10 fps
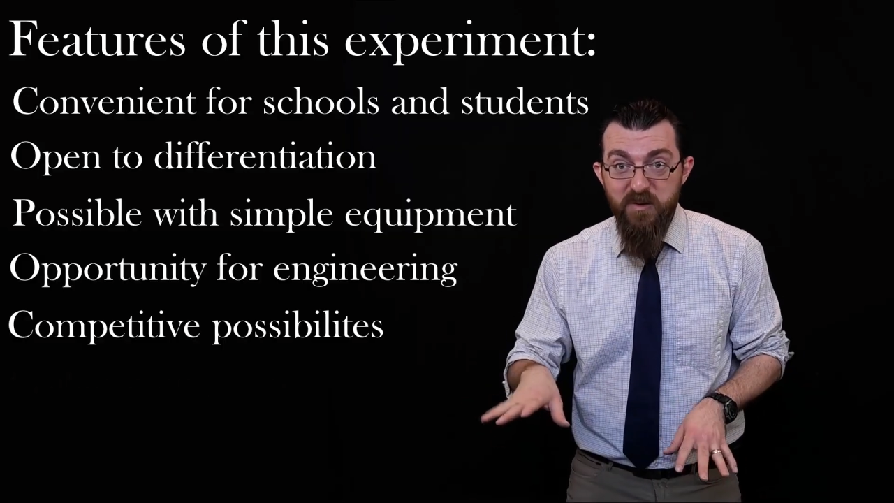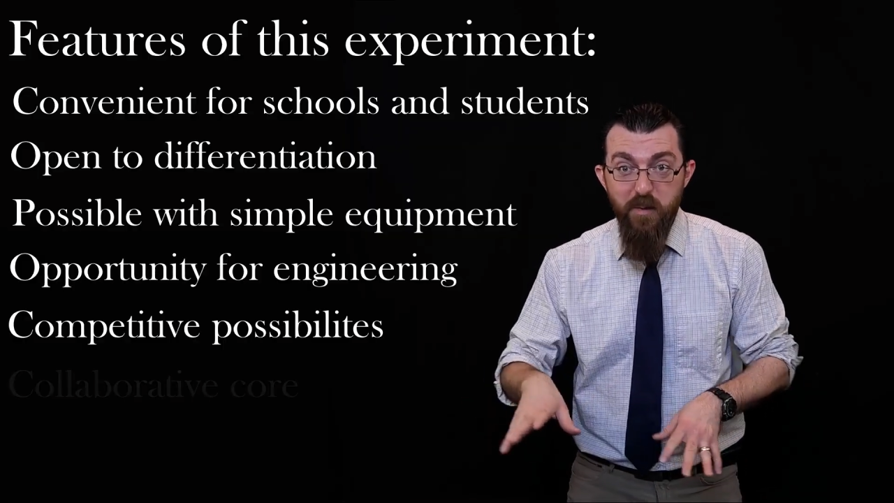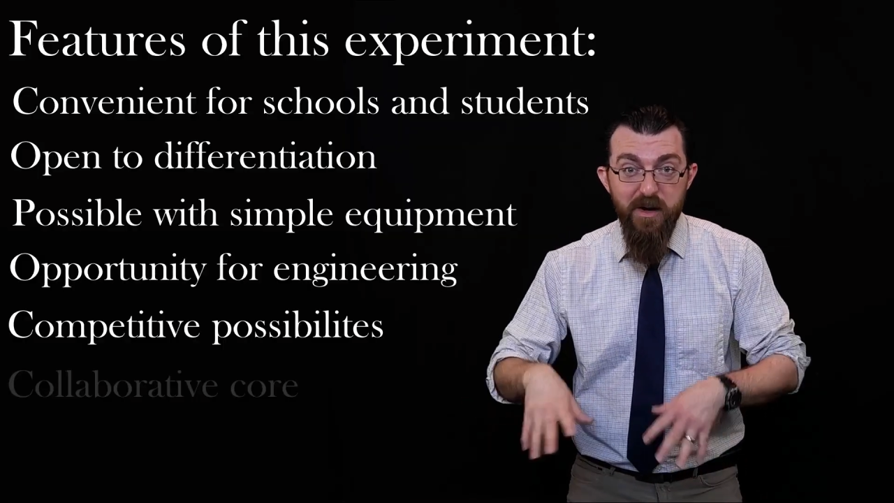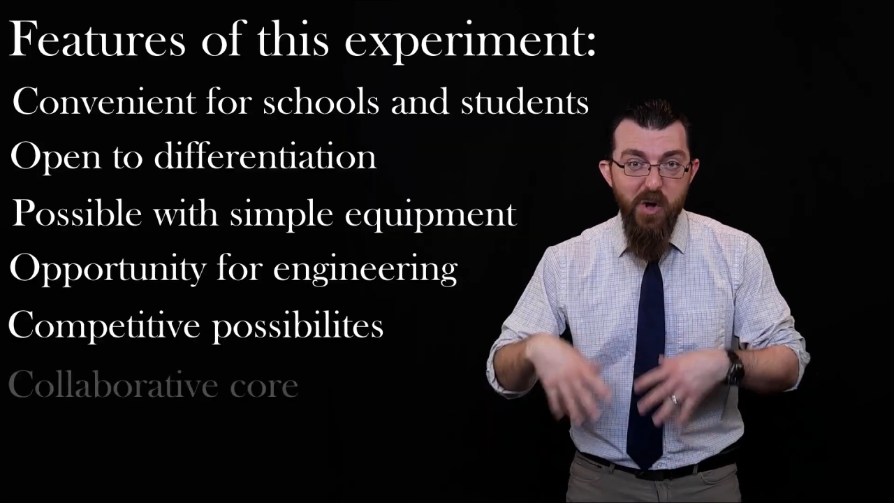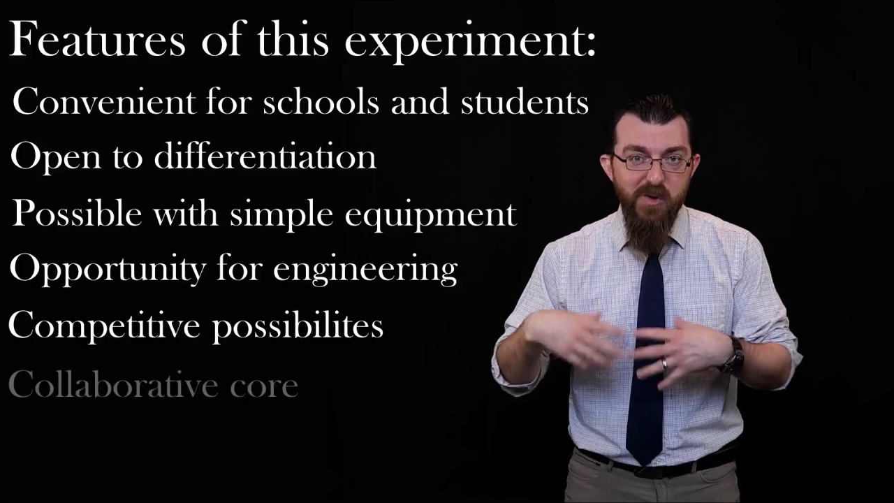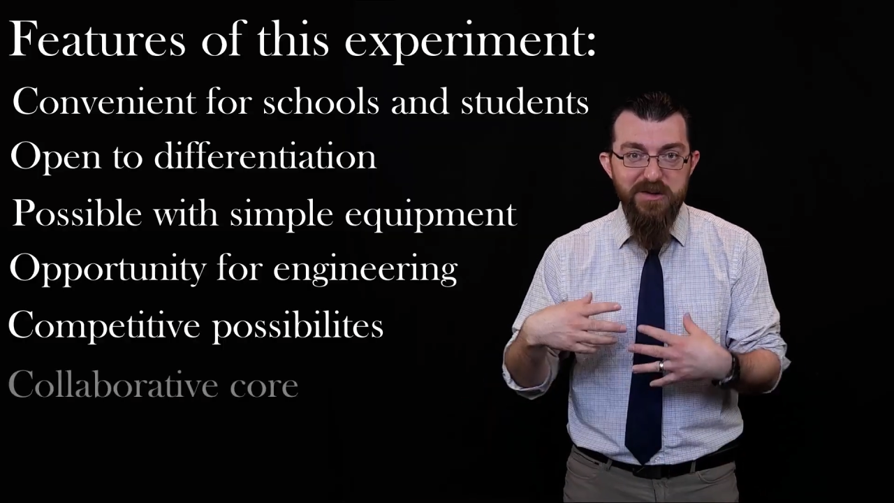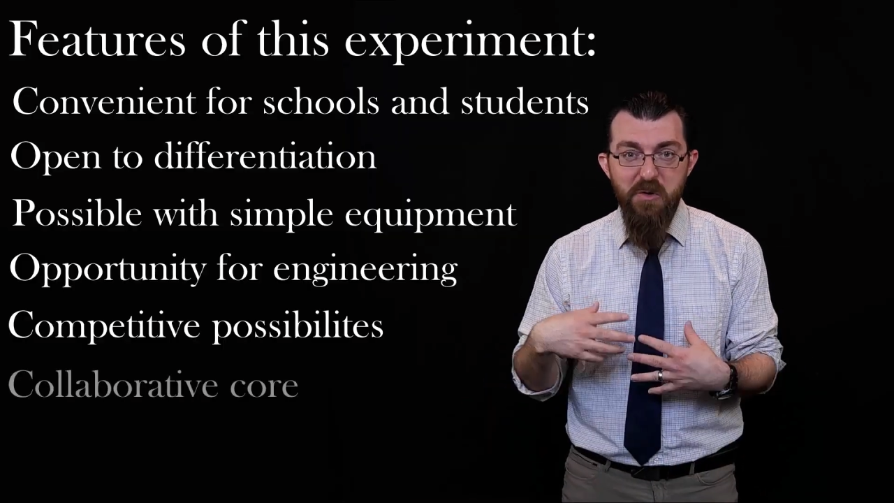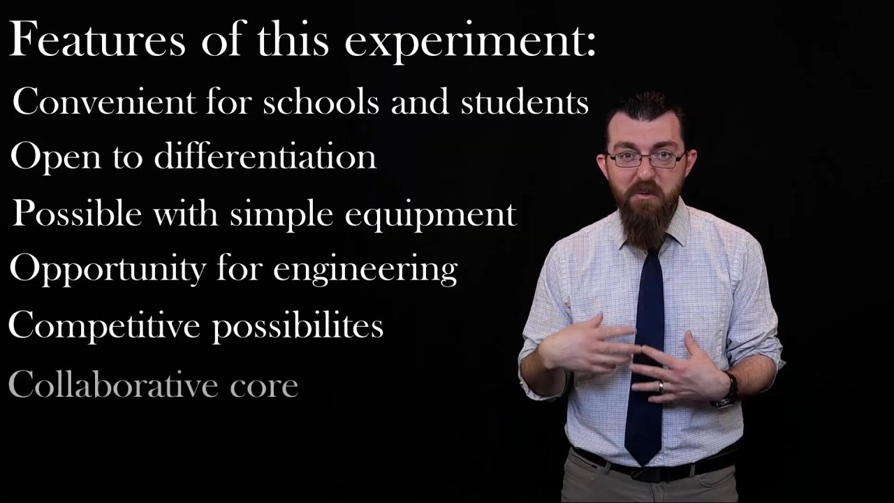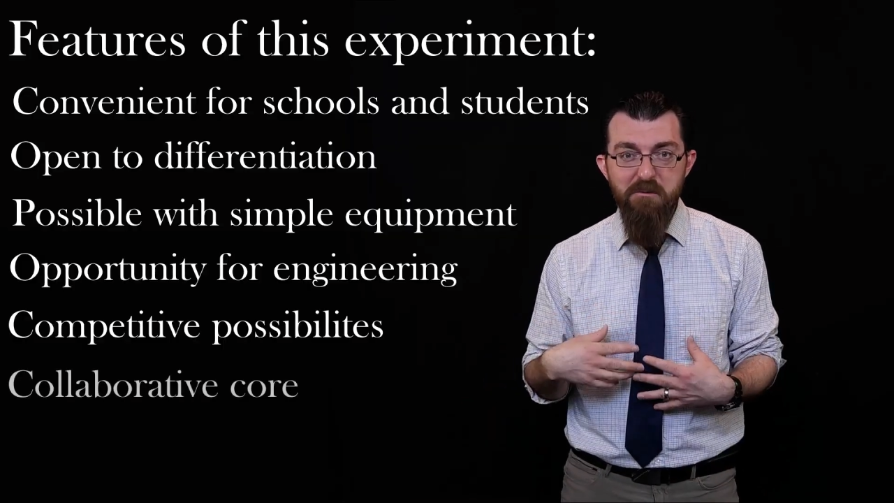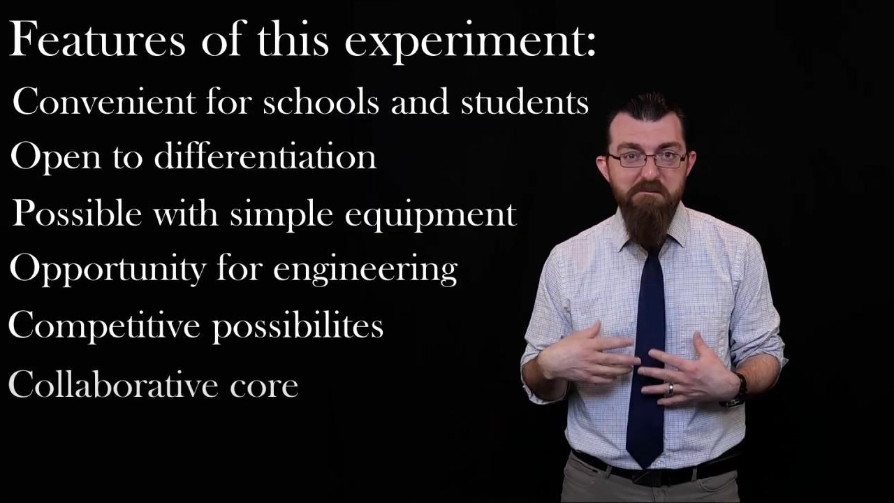but
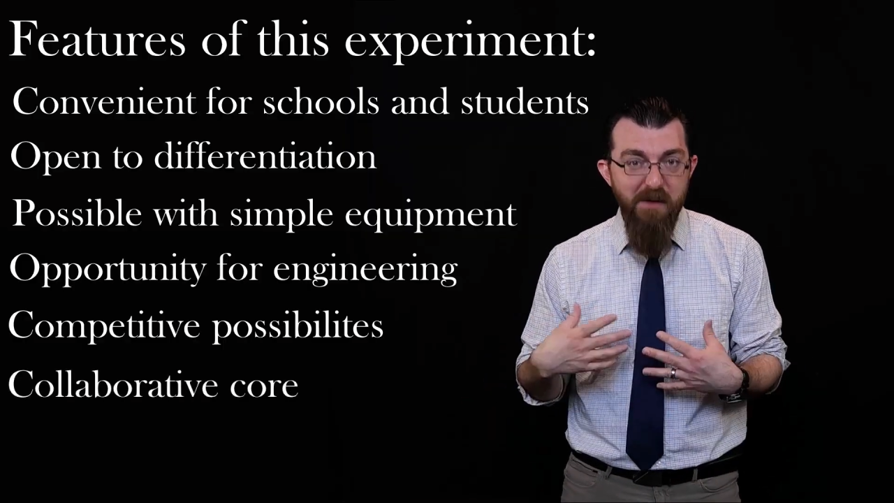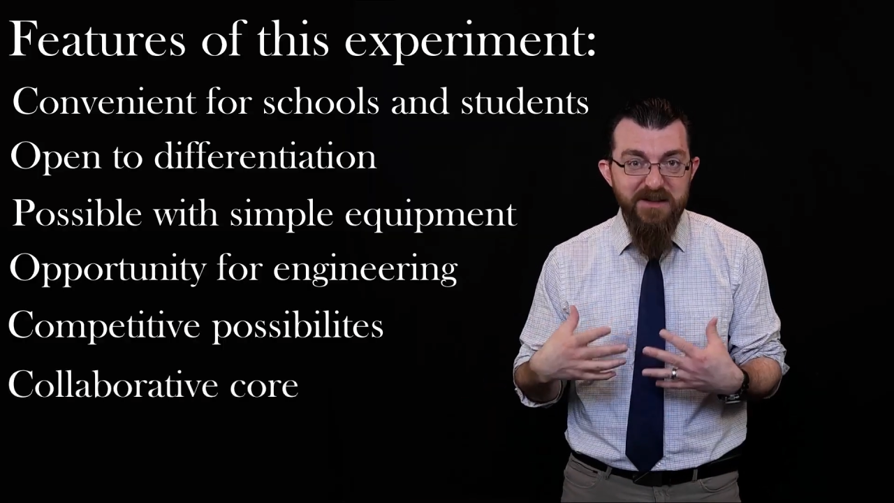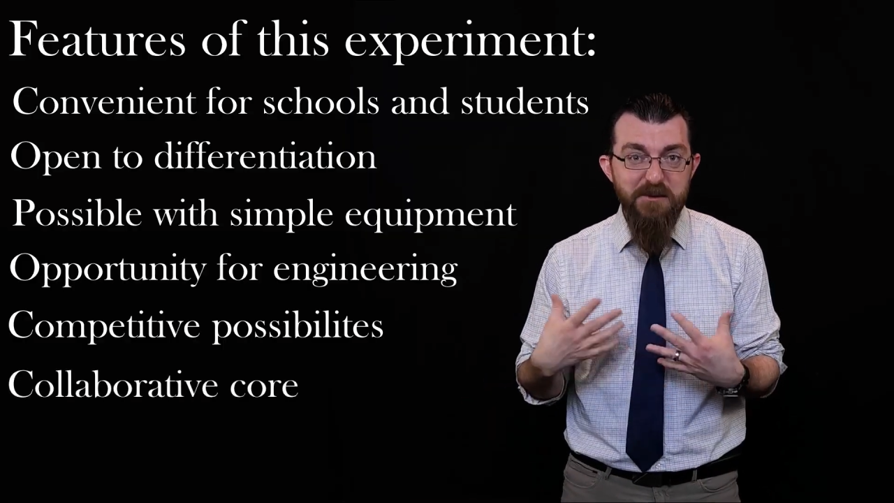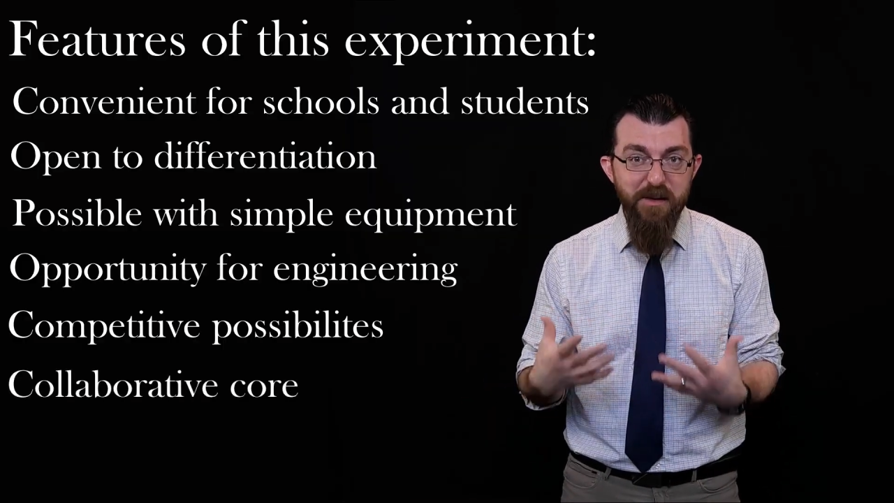also must